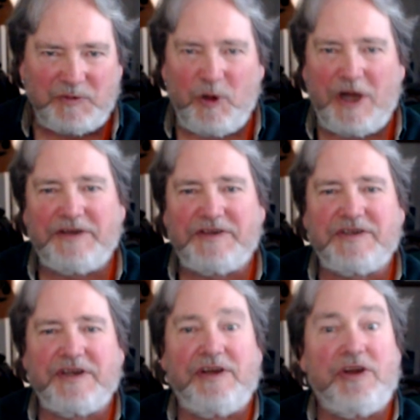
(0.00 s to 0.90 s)
want us
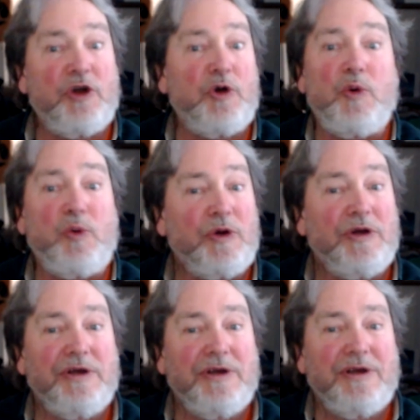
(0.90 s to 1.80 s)
to know.
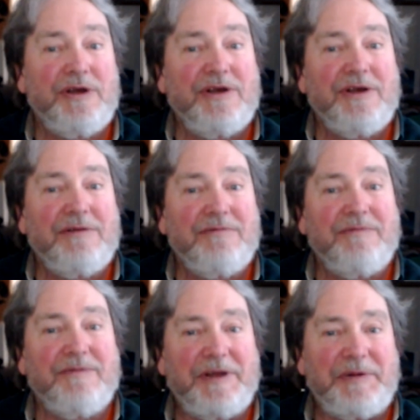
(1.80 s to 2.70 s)

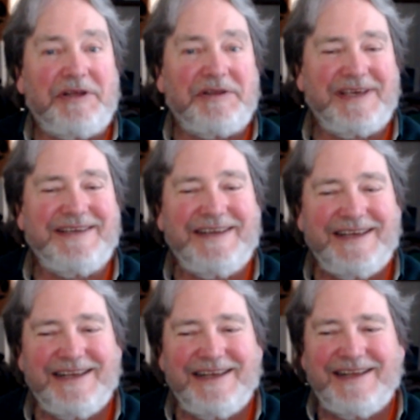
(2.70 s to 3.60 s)
I mean,
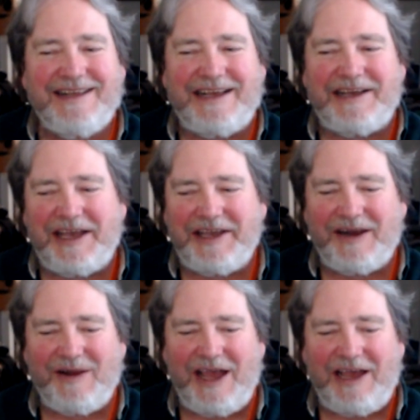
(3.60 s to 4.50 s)
I get
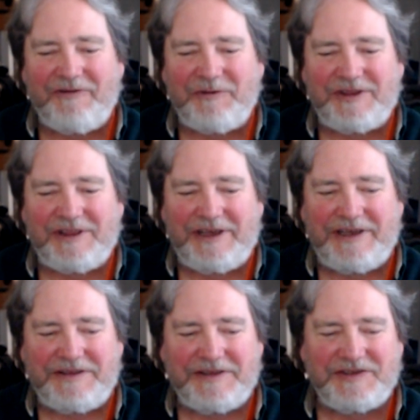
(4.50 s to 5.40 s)
a laugh with the
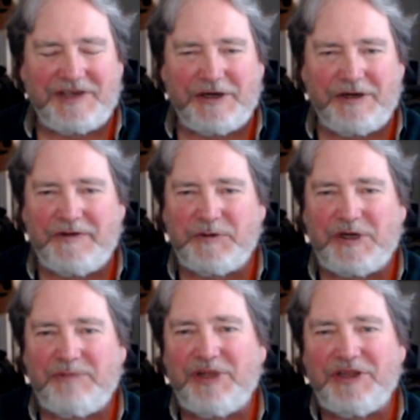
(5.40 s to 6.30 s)
line. At the center of the
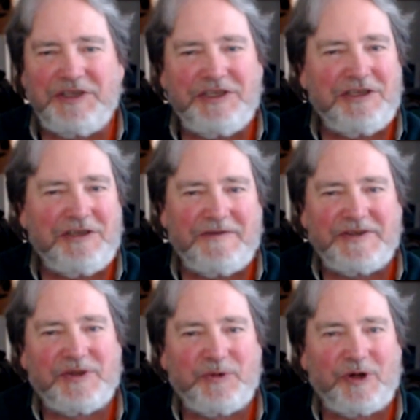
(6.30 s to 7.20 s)
word believe
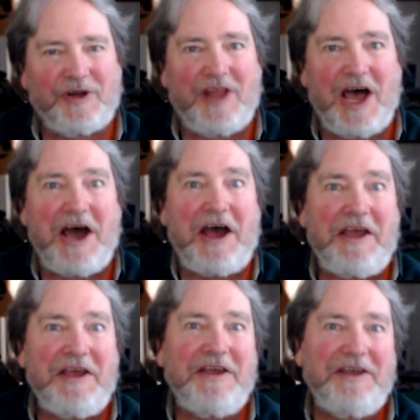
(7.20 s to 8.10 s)
is the word lie.